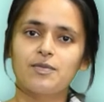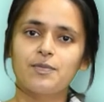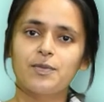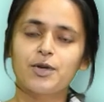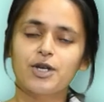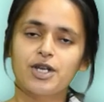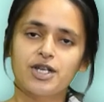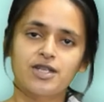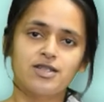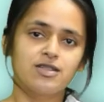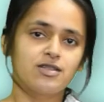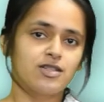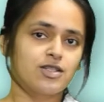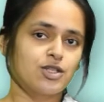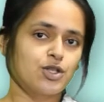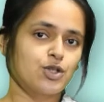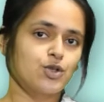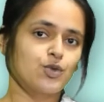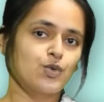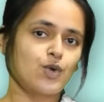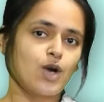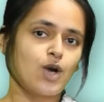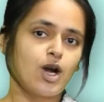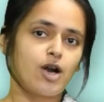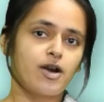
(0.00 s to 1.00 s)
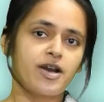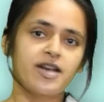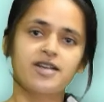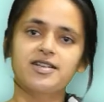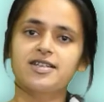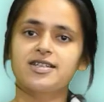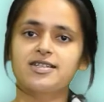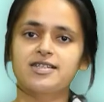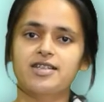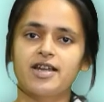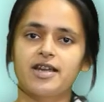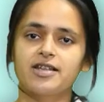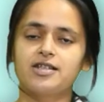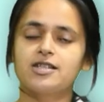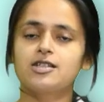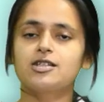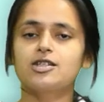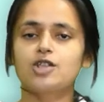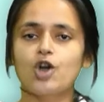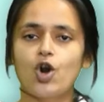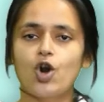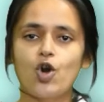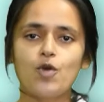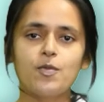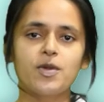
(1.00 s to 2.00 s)
put into our intestines
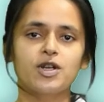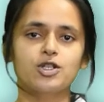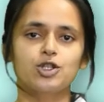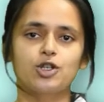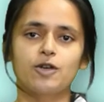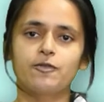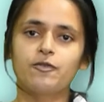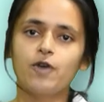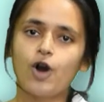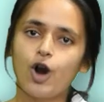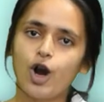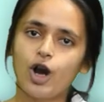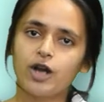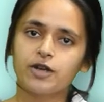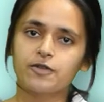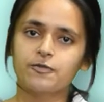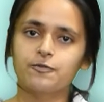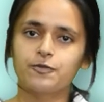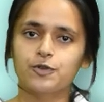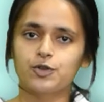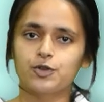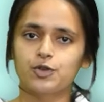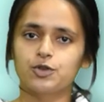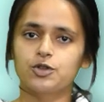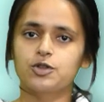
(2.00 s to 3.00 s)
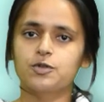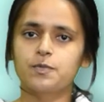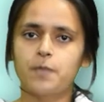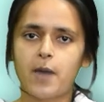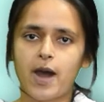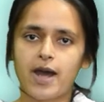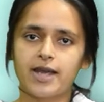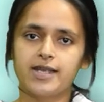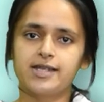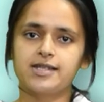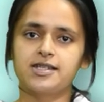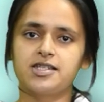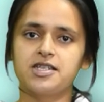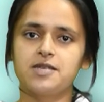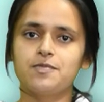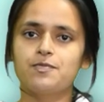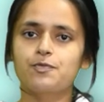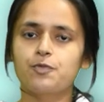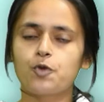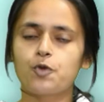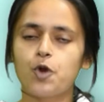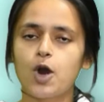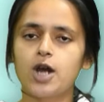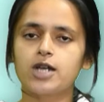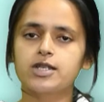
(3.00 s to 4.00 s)
so much of hot food, spicy,
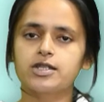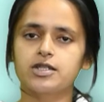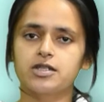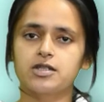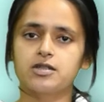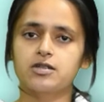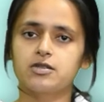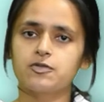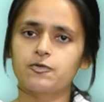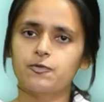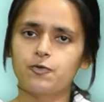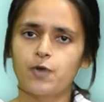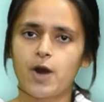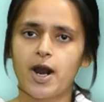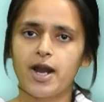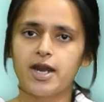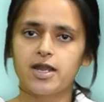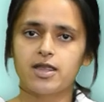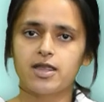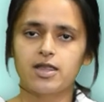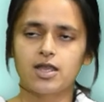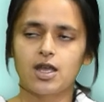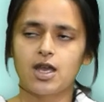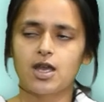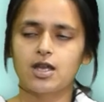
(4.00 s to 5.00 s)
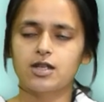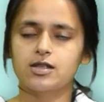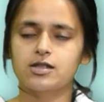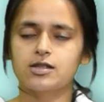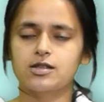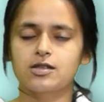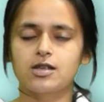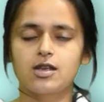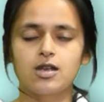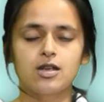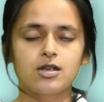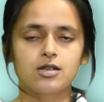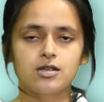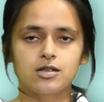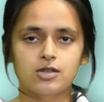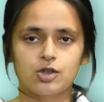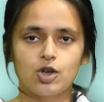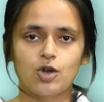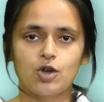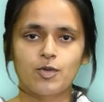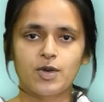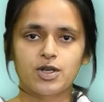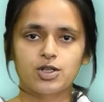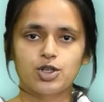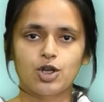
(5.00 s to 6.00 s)
processed, fried things,
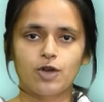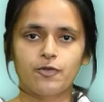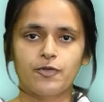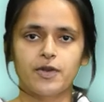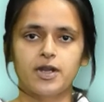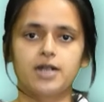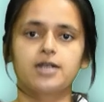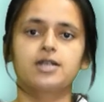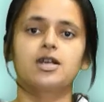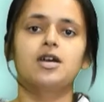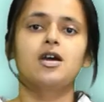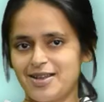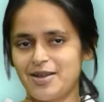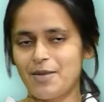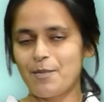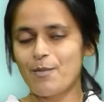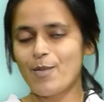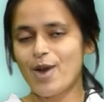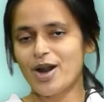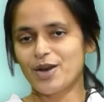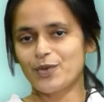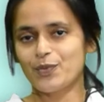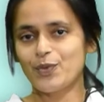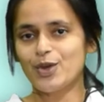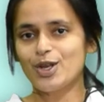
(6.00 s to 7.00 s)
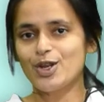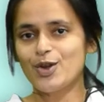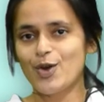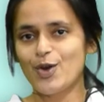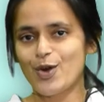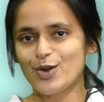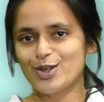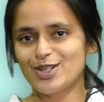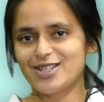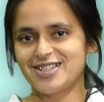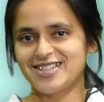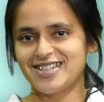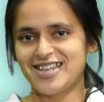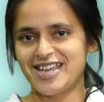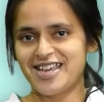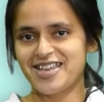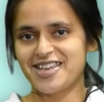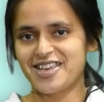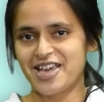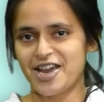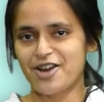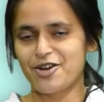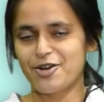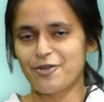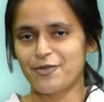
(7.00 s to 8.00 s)
so much of it, but we don't
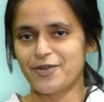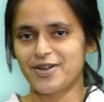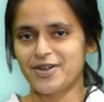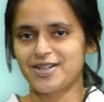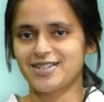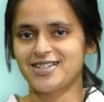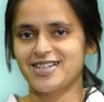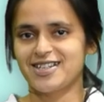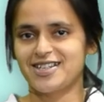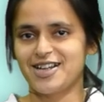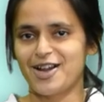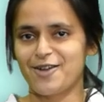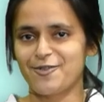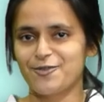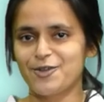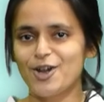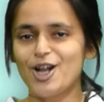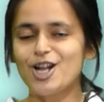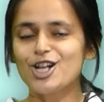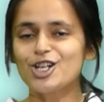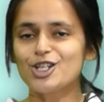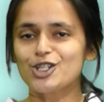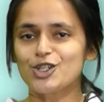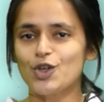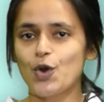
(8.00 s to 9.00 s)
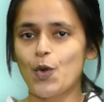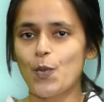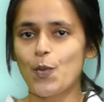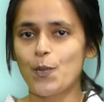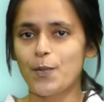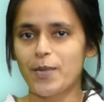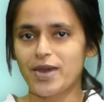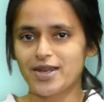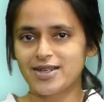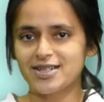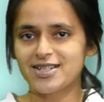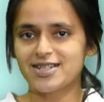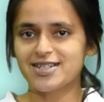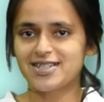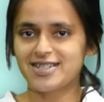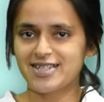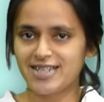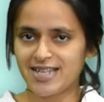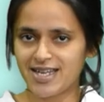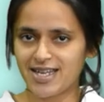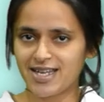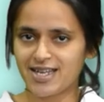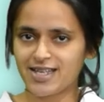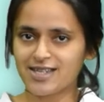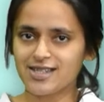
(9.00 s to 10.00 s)
take care of it enough. So mint
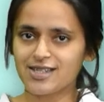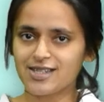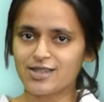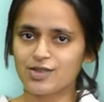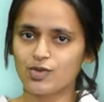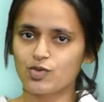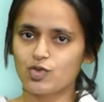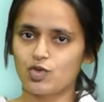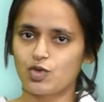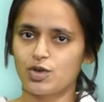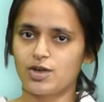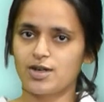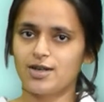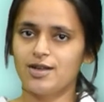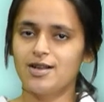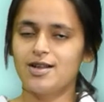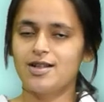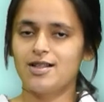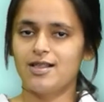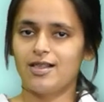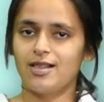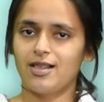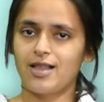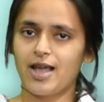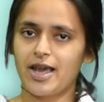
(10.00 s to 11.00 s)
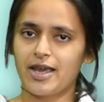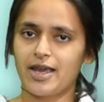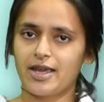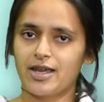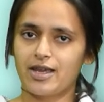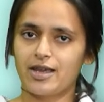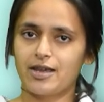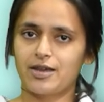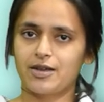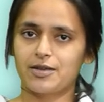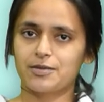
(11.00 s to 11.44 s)
teas or like